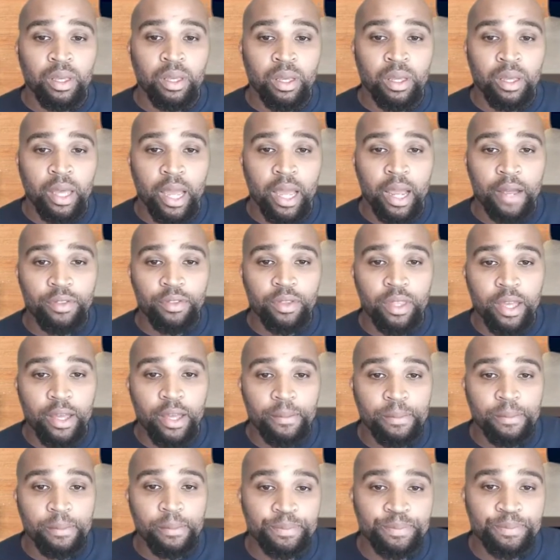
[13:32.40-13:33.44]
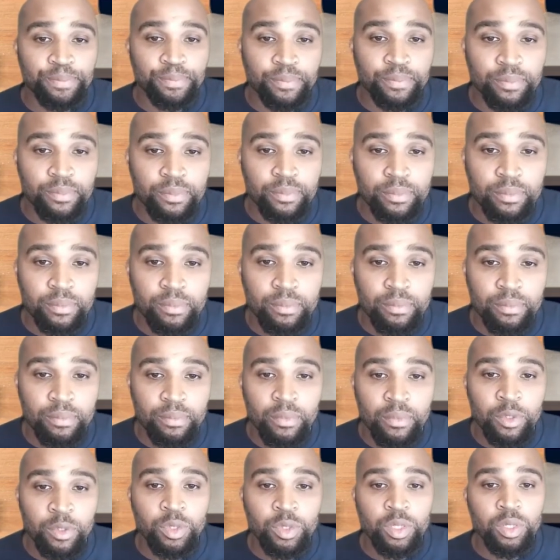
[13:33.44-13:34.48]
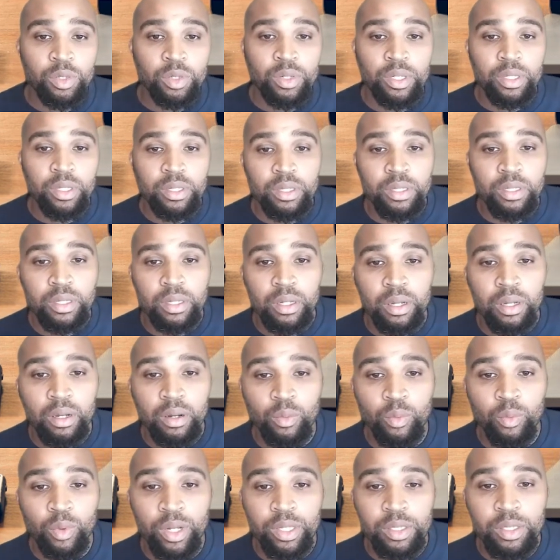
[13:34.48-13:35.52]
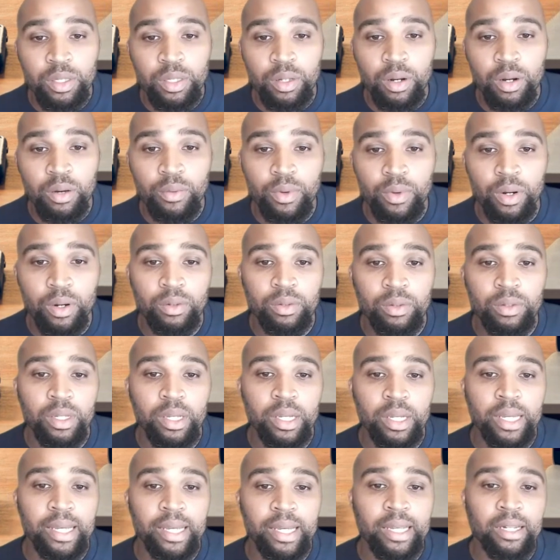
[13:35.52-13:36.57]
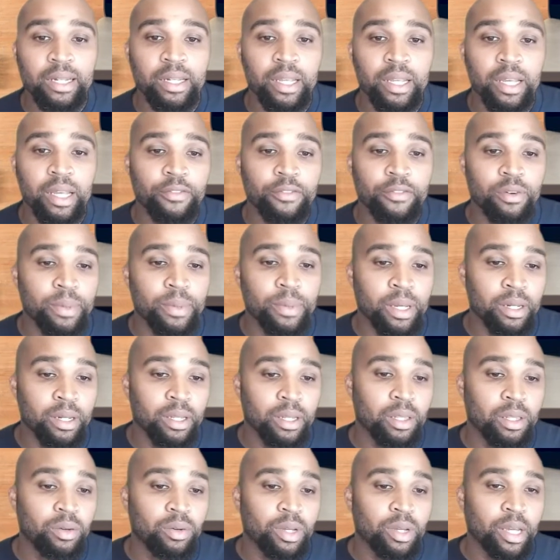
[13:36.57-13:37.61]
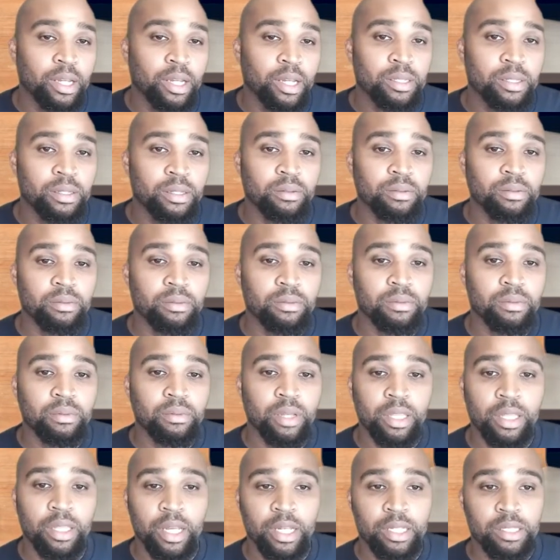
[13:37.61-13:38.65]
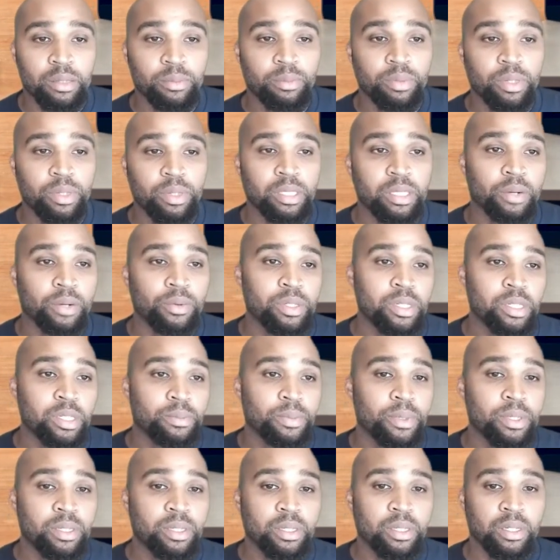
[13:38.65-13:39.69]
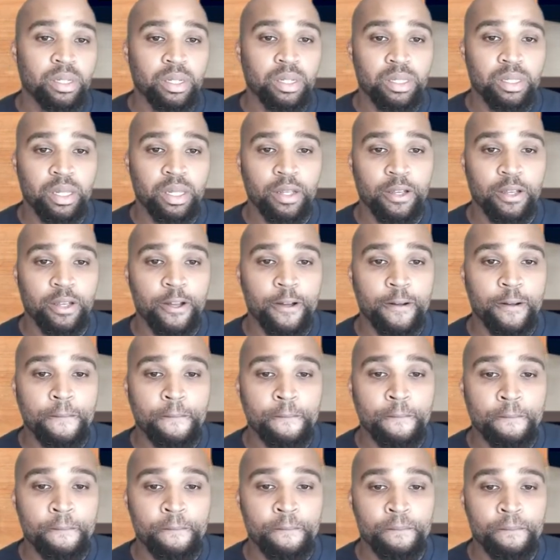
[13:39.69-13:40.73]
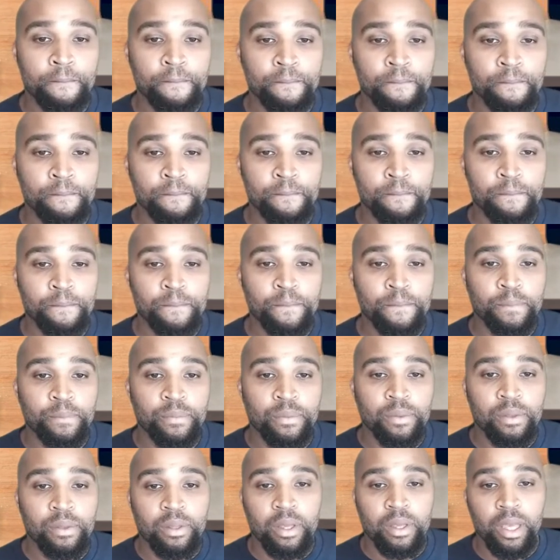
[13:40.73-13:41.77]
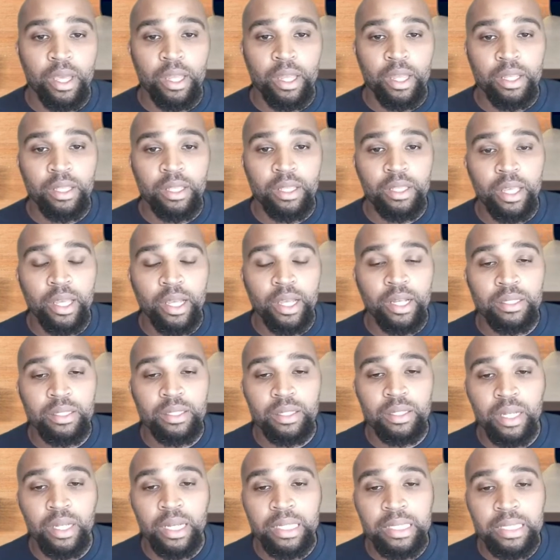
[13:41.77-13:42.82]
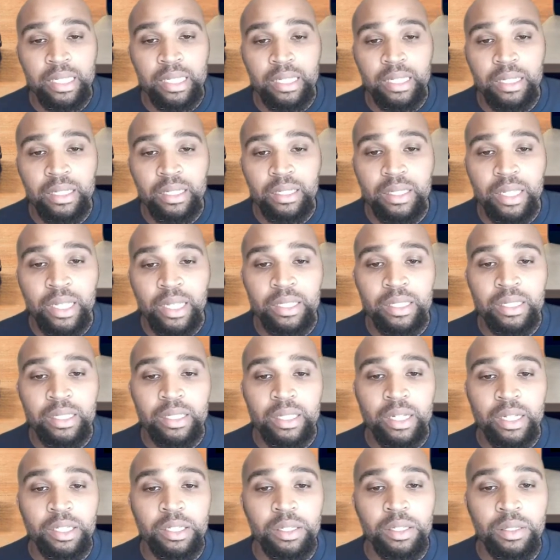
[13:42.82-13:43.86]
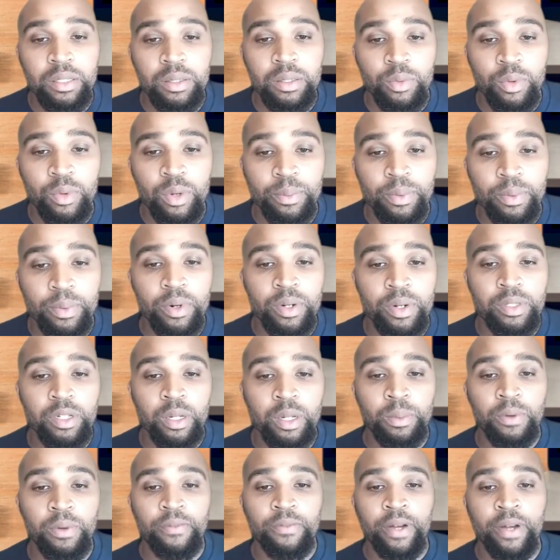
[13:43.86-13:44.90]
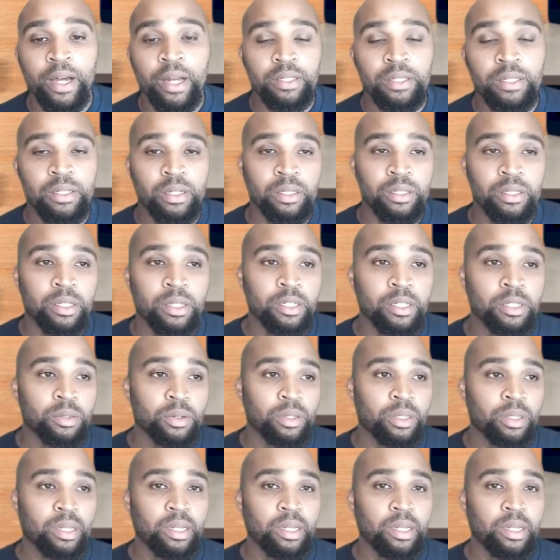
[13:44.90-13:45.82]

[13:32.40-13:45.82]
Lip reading: After that, the students, once they're enrolled, can connect from any location. And that's the plus I was just mentioning a second ago. And then next, attendance and sessions reports are provided to the district.